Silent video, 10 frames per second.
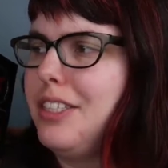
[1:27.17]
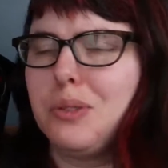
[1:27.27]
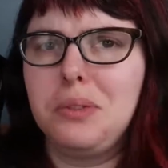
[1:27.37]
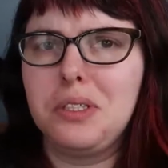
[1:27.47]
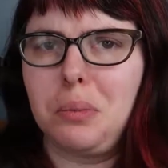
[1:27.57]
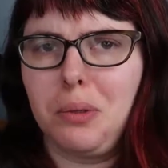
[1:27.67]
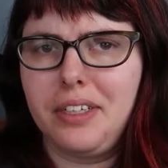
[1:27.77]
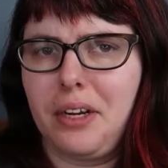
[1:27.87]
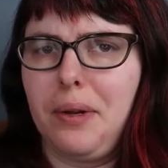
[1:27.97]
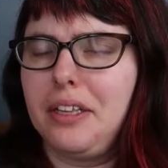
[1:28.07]
and this one's more
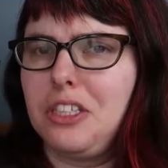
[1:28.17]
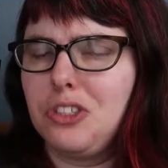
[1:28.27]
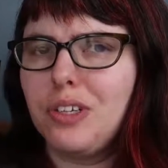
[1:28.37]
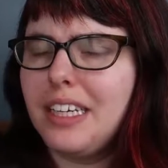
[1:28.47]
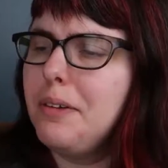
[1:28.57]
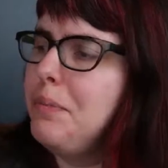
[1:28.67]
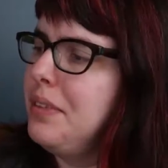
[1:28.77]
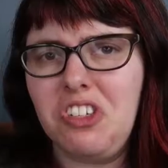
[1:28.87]
decorate the tree.